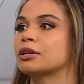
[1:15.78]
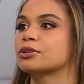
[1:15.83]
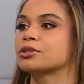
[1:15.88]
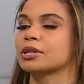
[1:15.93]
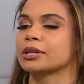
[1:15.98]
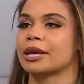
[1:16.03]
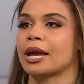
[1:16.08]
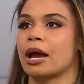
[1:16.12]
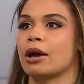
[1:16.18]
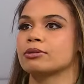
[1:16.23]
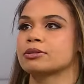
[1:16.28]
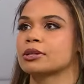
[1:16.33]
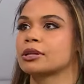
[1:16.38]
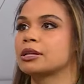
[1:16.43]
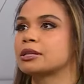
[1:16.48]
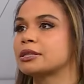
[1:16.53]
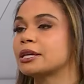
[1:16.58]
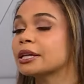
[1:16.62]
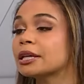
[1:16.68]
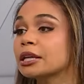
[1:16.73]
there's like how's
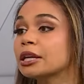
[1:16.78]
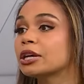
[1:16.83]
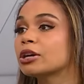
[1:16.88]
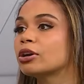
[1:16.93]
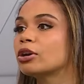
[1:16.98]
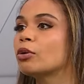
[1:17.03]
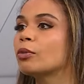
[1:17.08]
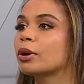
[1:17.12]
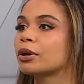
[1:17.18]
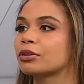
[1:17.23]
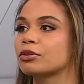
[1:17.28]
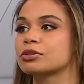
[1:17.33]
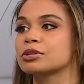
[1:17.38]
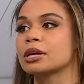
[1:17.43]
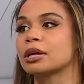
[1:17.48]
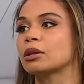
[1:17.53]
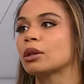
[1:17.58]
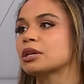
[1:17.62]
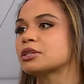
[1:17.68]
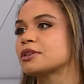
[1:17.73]
ticketing gonna work. There's
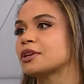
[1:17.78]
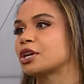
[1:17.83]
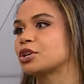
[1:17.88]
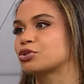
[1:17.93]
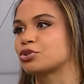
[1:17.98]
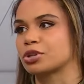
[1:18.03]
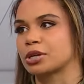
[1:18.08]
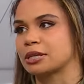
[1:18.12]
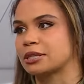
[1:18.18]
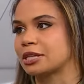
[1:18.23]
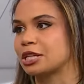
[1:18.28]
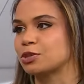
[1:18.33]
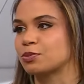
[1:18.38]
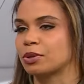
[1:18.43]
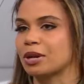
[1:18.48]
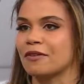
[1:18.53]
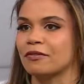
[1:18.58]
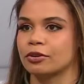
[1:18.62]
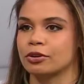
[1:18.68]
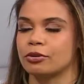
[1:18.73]
like lots of intricacies
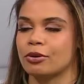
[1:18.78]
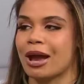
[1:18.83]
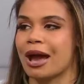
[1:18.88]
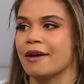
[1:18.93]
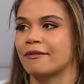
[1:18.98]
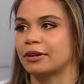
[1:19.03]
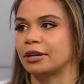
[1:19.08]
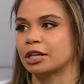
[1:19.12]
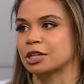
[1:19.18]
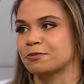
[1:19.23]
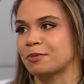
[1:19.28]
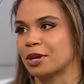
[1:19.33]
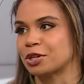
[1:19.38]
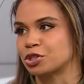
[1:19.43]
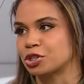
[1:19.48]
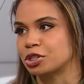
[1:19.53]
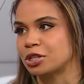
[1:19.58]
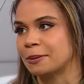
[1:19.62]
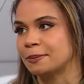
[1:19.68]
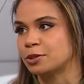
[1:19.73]
whenever you have an
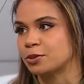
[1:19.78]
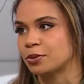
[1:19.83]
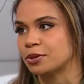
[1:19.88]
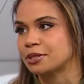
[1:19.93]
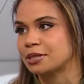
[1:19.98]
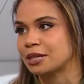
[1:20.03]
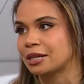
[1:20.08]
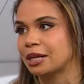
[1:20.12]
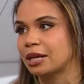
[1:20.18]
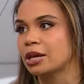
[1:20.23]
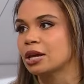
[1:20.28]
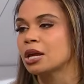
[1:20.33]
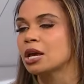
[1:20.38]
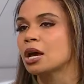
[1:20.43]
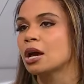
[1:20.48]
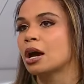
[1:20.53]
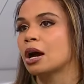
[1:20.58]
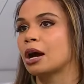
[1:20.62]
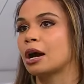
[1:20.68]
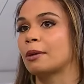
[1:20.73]
expansion team to a city.
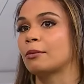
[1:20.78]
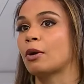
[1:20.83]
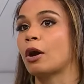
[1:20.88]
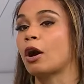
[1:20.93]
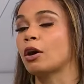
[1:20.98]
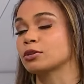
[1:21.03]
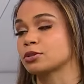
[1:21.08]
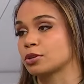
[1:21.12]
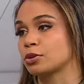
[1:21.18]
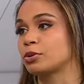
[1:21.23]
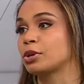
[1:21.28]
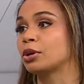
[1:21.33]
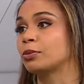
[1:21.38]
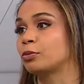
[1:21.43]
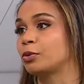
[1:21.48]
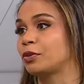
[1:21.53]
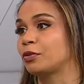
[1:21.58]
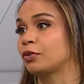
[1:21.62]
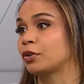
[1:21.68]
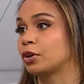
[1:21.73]
Also,
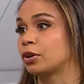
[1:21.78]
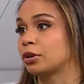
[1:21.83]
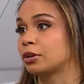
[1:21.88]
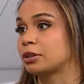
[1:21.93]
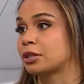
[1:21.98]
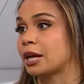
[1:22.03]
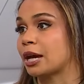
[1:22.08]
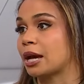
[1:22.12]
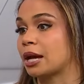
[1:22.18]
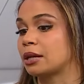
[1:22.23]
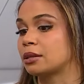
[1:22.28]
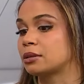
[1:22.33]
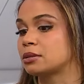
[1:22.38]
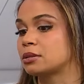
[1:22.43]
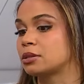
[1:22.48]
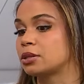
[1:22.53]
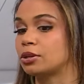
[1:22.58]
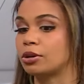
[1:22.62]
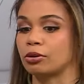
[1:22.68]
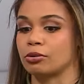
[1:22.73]
we've heard that,
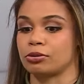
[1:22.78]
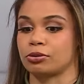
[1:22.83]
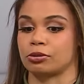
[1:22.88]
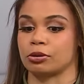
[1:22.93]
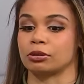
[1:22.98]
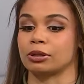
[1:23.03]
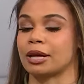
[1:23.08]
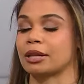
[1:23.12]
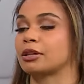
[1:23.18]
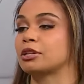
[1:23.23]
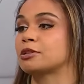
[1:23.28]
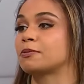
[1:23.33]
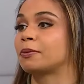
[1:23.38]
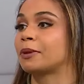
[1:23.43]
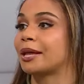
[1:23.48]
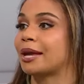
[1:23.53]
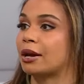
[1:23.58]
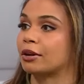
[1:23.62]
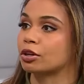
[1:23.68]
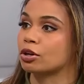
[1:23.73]
you know, they're likely to
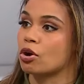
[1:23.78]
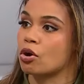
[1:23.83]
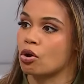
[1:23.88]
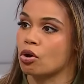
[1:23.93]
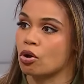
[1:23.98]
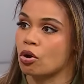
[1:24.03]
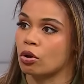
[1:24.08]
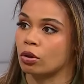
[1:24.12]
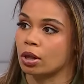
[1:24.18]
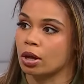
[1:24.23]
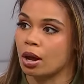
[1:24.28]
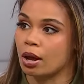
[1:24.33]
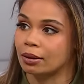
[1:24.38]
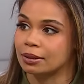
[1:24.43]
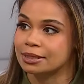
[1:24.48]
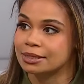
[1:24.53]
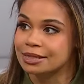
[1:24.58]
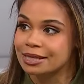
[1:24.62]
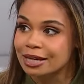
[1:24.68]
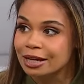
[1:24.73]
play out of Coca-Cola
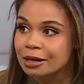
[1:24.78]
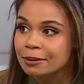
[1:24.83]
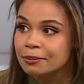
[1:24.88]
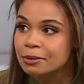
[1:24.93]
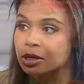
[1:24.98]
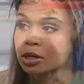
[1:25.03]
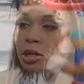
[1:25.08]
Coliseum,